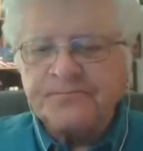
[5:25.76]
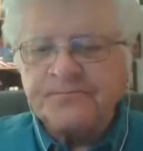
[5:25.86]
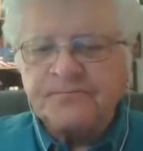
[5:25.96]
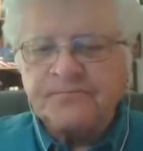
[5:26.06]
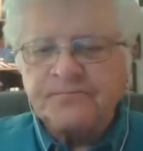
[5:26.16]

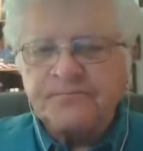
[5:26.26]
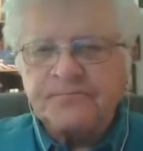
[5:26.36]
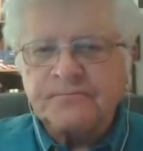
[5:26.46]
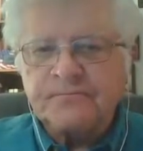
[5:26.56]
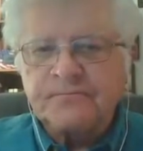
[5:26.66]

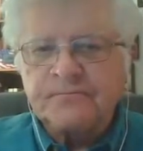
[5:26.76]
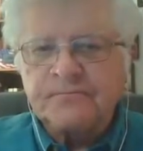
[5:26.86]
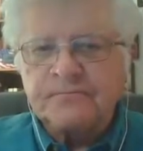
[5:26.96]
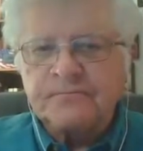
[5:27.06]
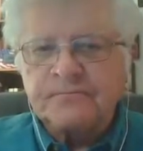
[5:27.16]

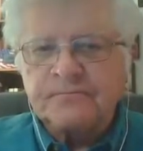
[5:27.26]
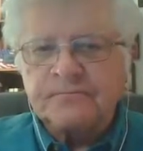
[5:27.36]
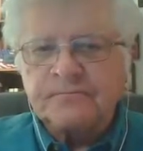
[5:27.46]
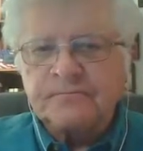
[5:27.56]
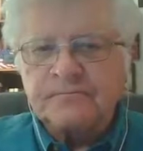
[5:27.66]

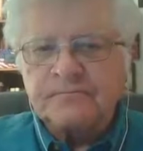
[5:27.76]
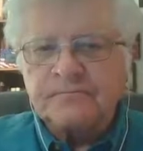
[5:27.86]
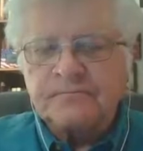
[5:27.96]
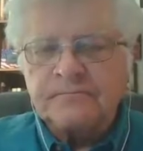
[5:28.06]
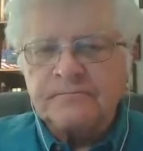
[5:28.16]

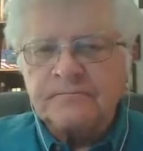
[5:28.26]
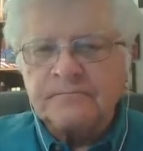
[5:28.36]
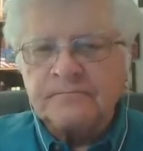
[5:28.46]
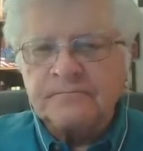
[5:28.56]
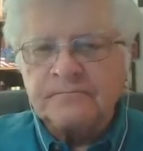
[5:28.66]

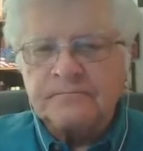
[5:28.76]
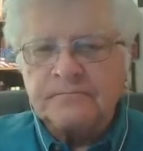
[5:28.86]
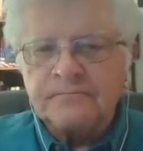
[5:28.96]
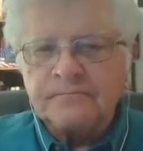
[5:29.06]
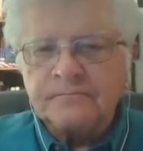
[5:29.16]

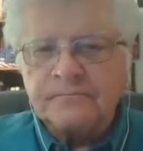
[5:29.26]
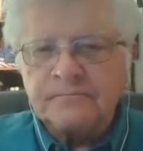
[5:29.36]
(not speaking)